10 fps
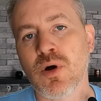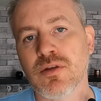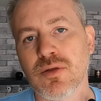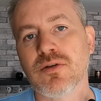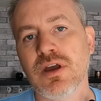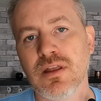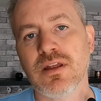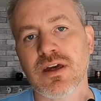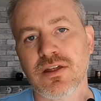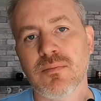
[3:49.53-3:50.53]
1 to 3 the
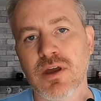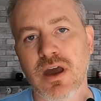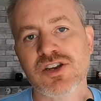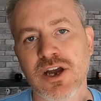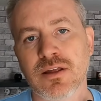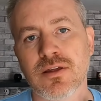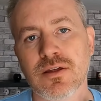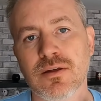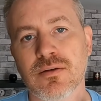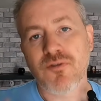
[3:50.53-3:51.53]
next time you get a chance.